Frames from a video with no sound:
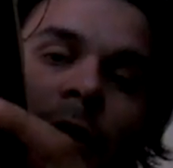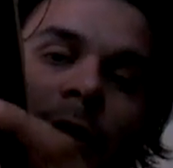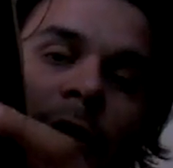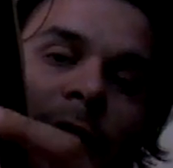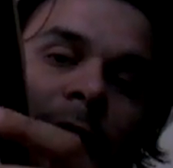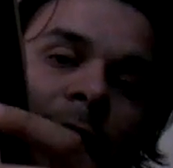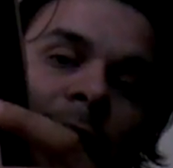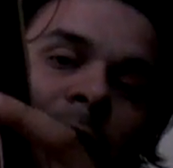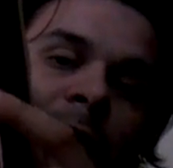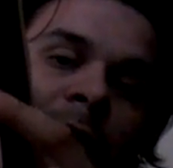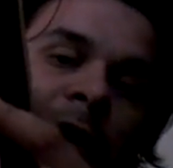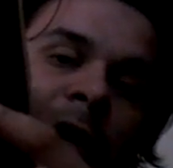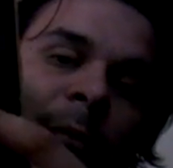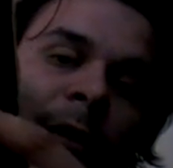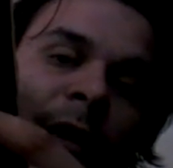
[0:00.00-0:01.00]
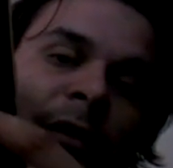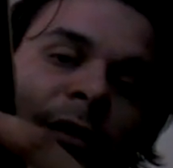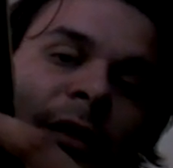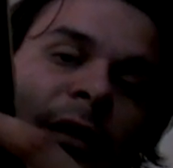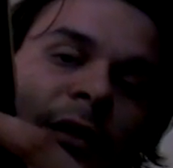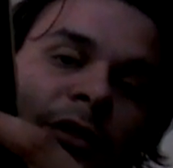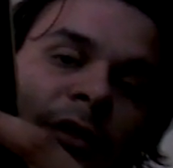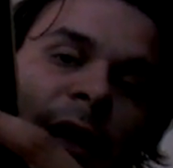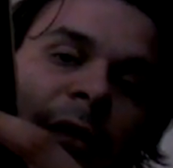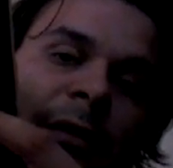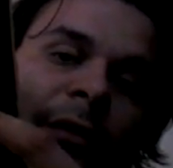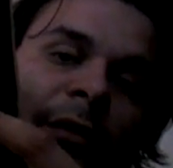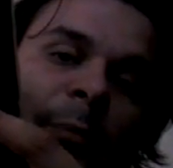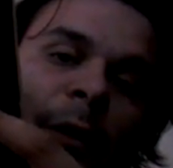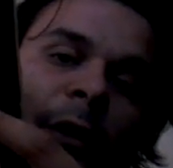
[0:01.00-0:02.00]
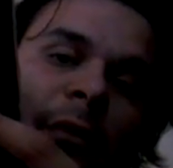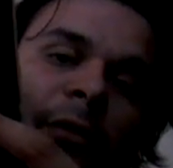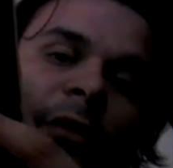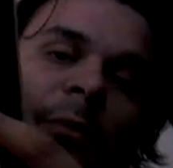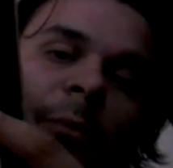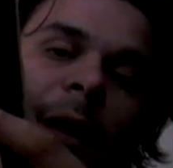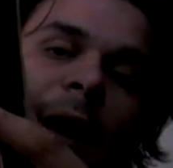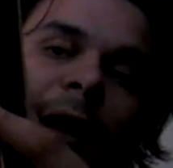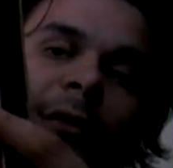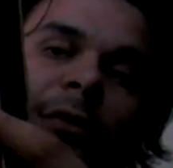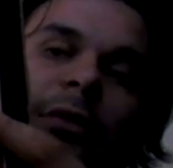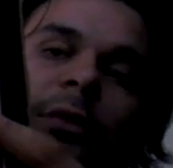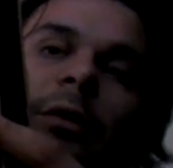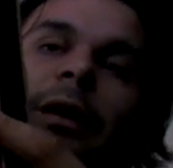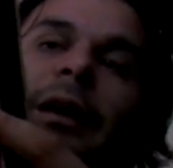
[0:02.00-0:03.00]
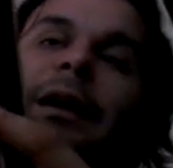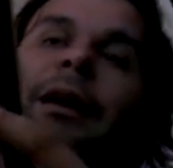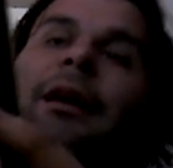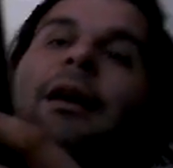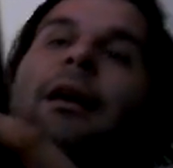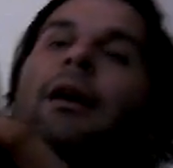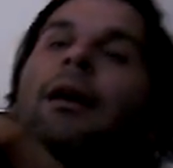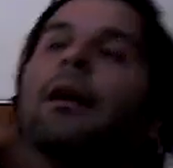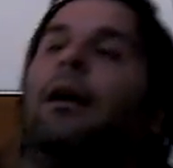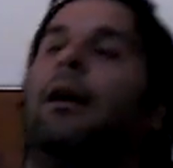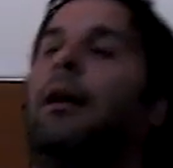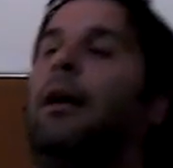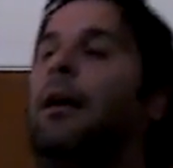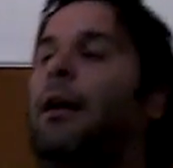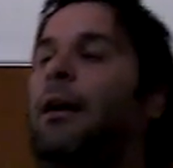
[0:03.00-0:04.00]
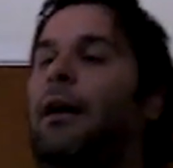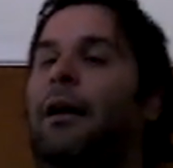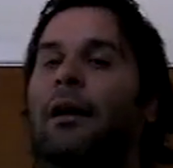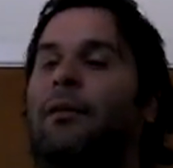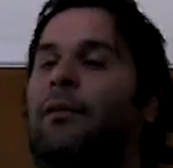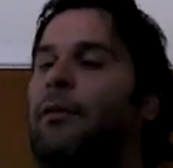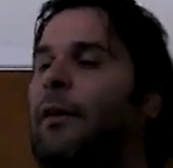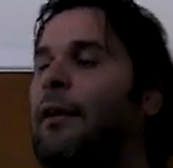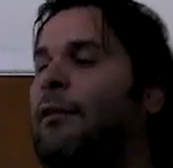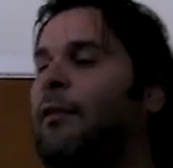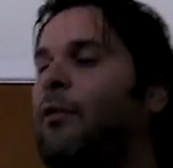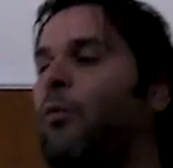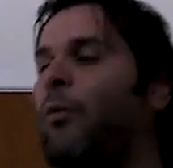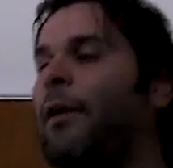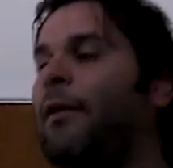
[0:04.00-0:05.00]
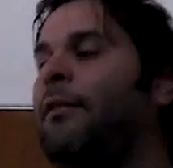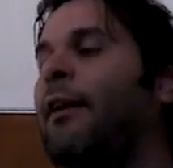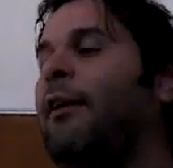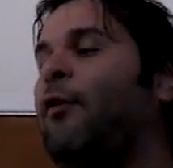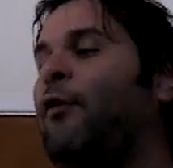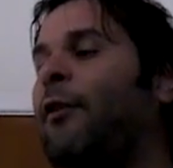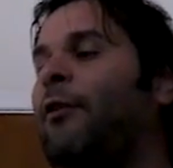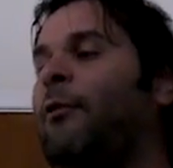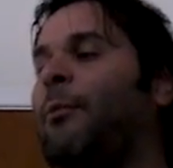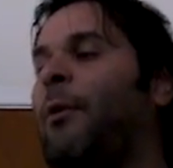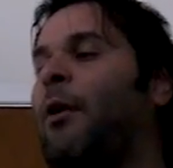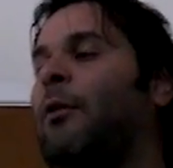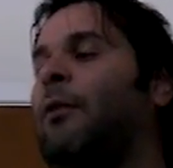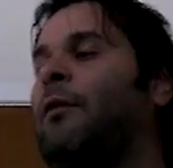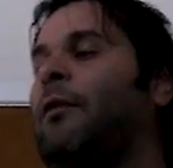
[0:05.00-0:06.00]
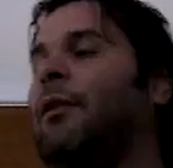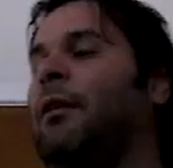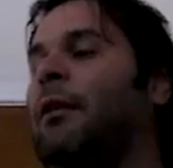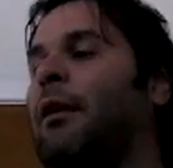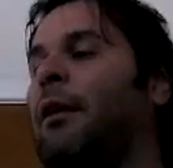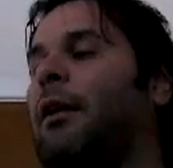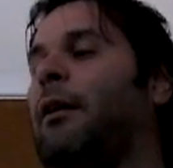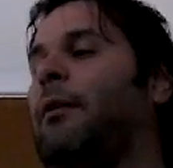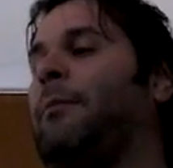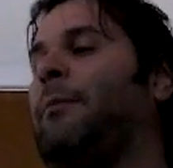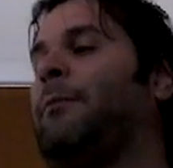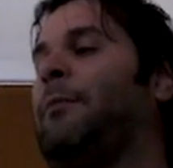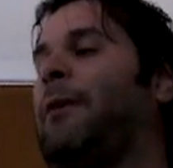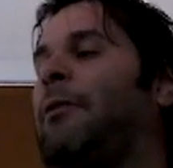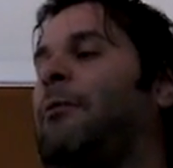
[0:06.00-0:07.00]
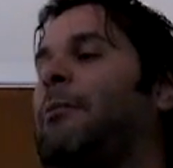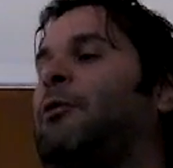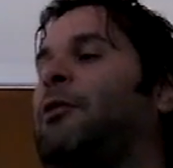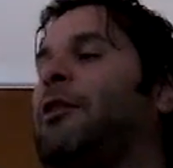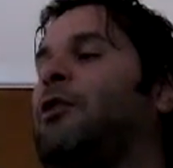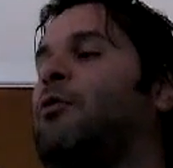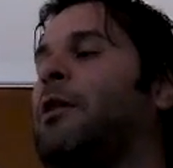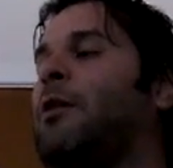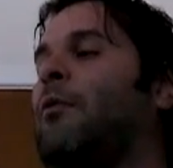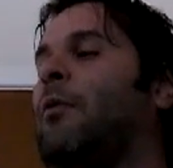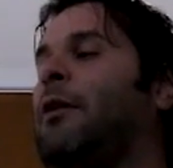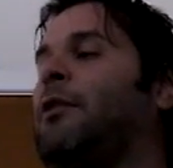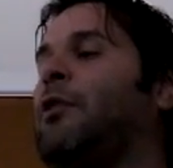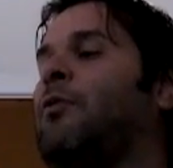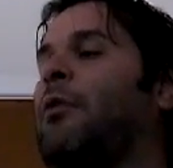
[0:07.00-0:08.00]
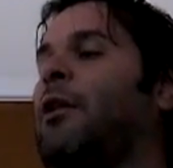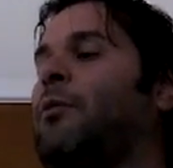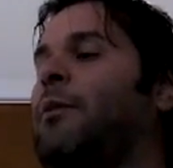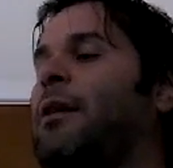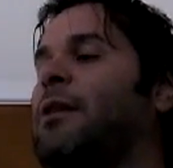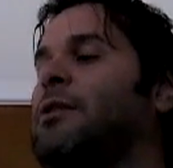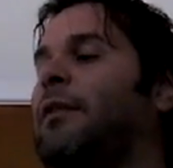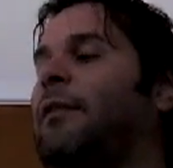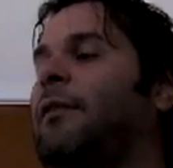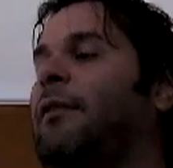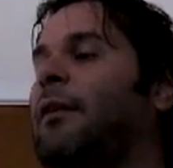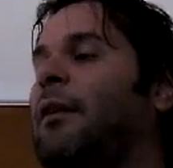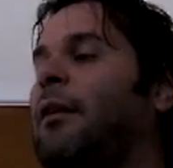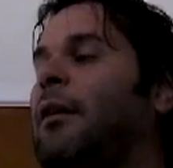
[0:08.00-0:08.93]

it to the other side, we actually get Jason's personal backstory. It says it's one size fits most, anywhere between 21 to 23 inches.